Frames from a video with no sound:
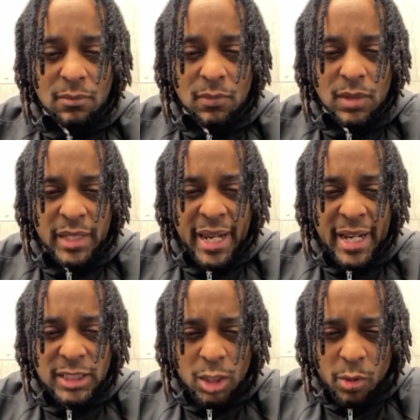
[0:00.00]
King
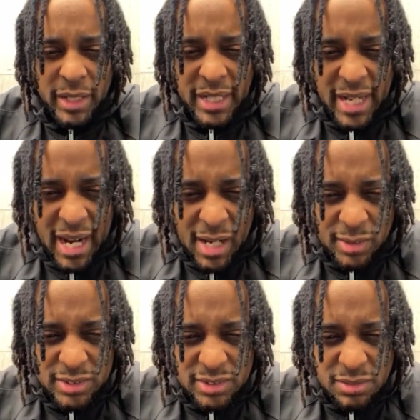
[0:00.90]
Tony in the
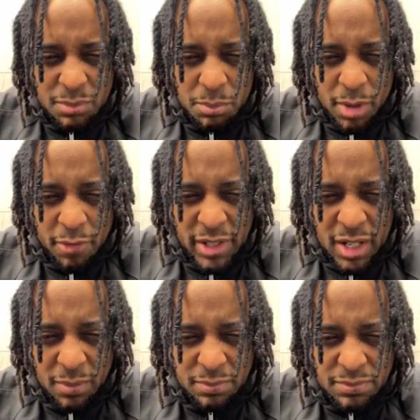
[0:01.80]
house.
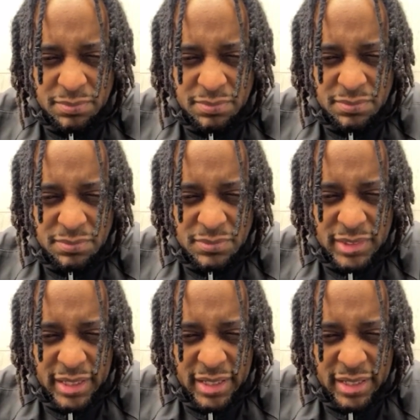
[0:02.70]
Miriam,
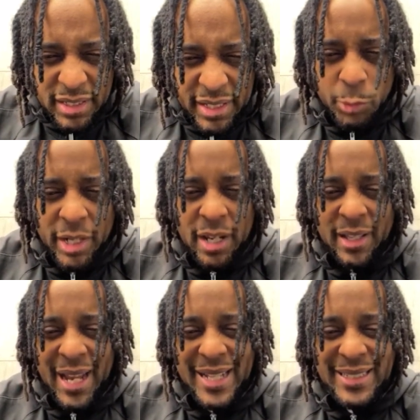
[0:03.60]

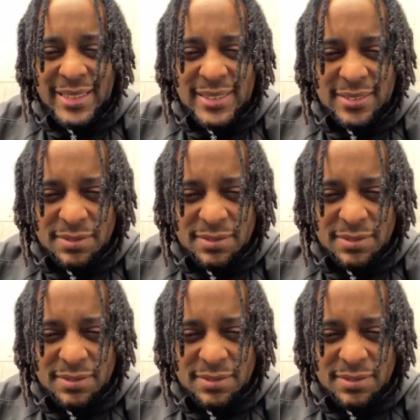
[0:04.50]
Israelite.